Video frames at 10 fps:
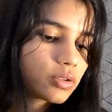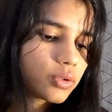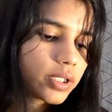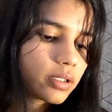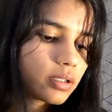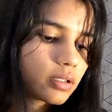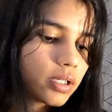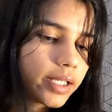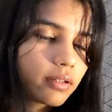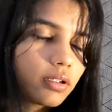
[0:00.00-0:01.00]
to do it
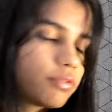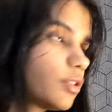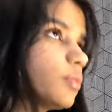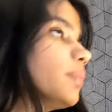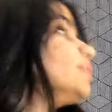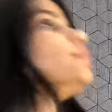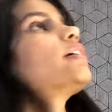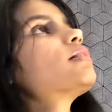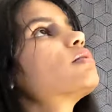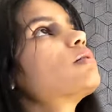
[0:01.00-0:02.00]
like uh, if you
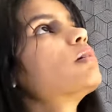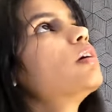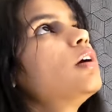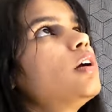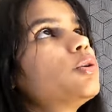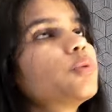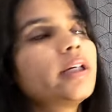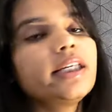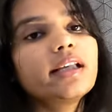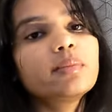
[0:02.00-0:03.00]
purchase
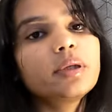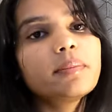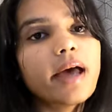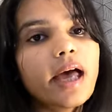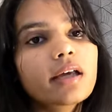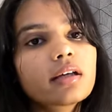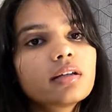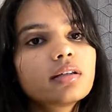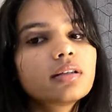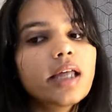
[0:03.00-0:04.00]
20 lb bag
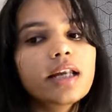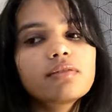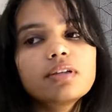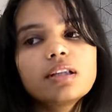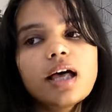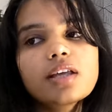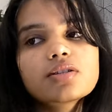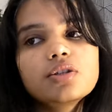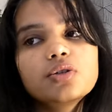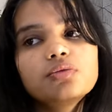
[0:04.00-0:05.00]
that will
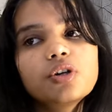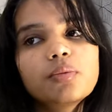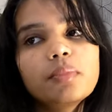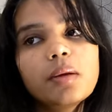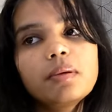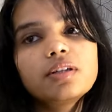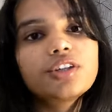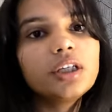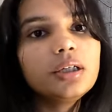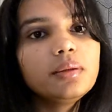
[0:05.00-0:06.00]
last you for maybe
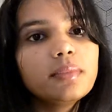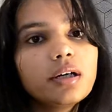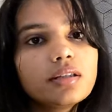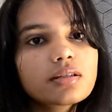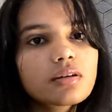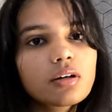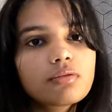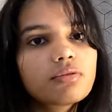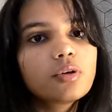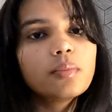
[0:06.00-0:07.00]
three months or
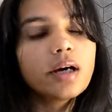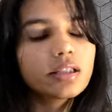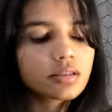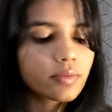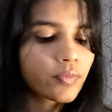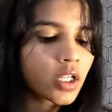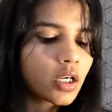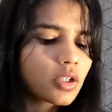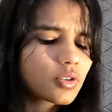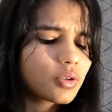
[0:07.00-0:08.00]
four months
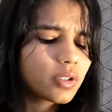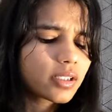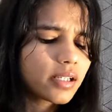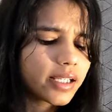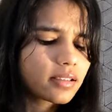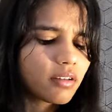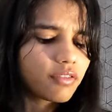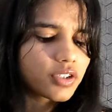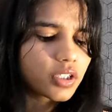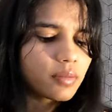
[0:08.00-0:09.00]
so it's like
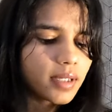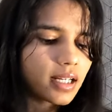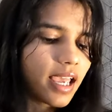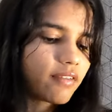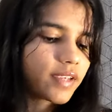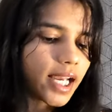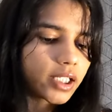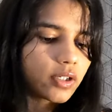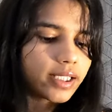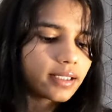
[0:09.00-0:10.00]
sufficient but i have
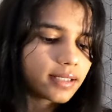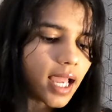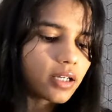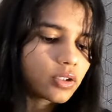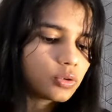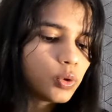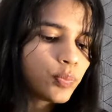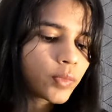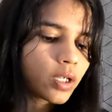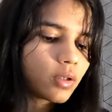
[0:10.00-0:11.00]
calculated that too
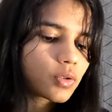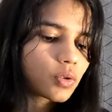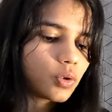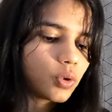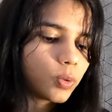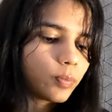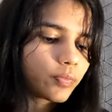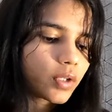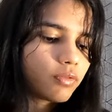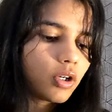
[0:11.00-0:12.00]
so
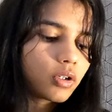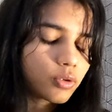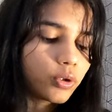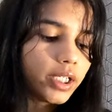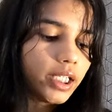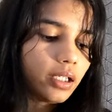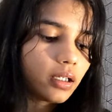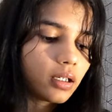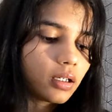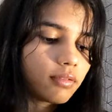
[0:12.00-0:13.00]
for roti
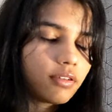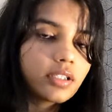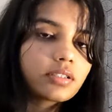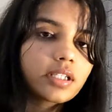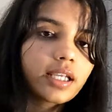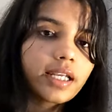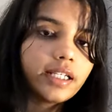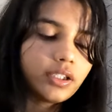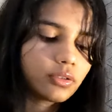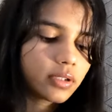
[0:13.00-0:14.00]
uh, first thing i
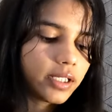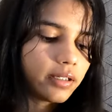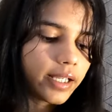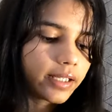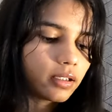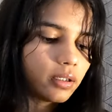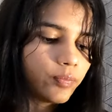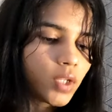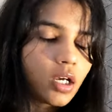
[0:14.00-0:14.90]
need to clear like uh,